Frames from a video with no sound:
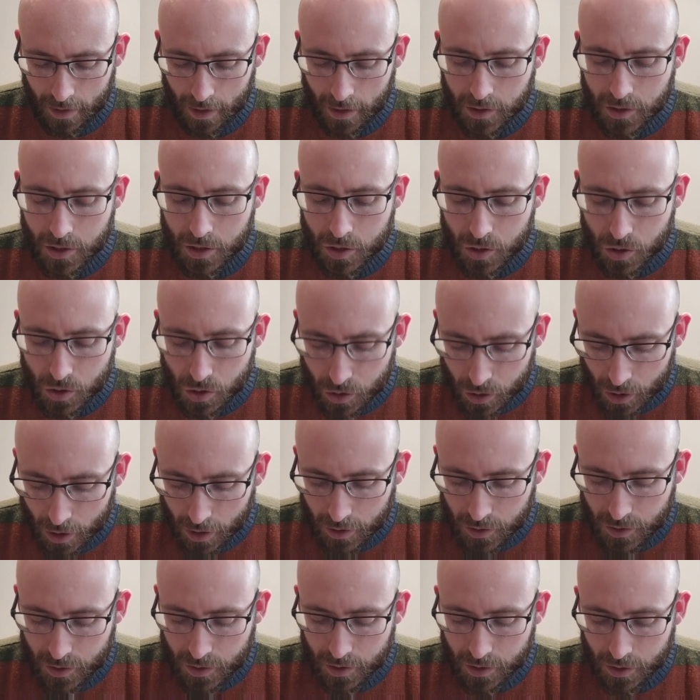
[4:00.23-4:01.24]
and to
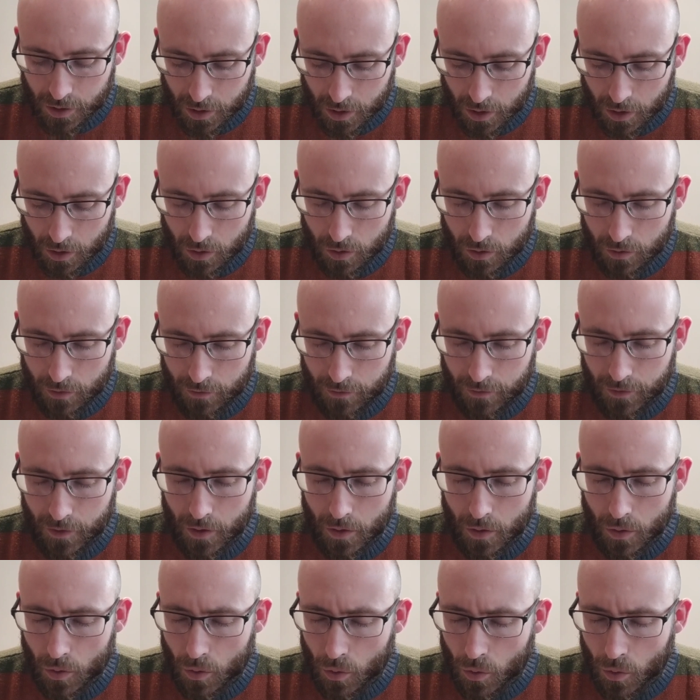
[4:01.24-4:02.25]
trust you
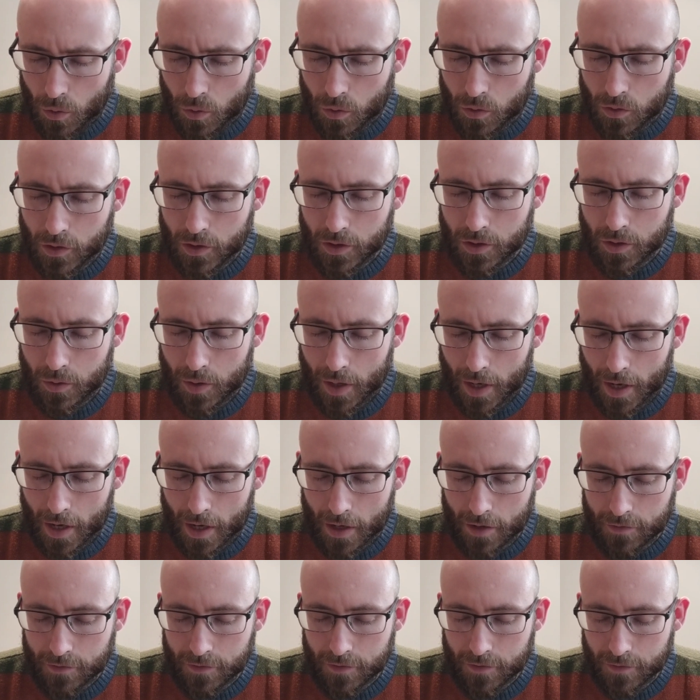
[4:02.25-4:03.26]
for all that you
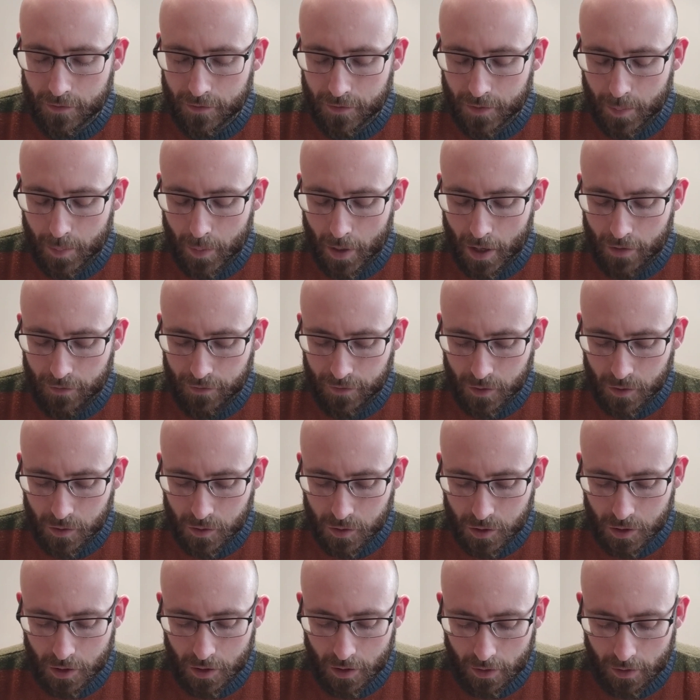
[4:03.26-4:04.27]
have for my
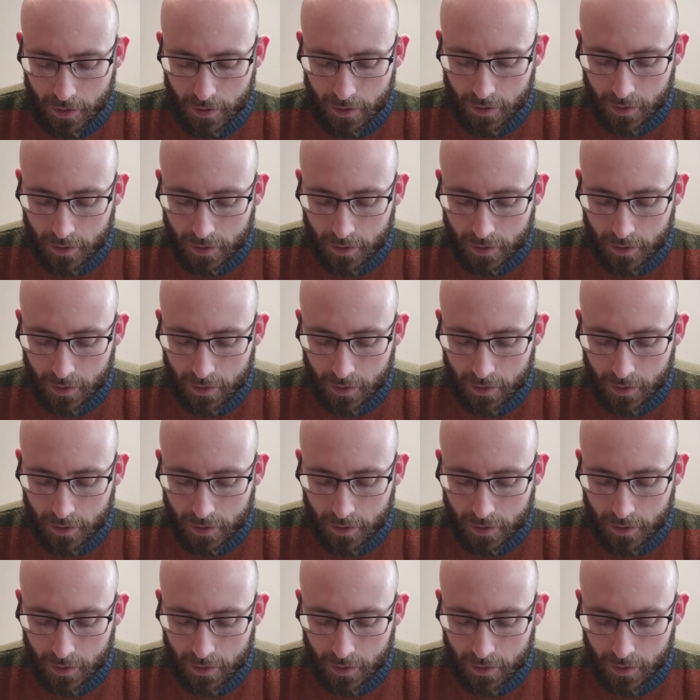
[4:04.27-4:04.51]
future.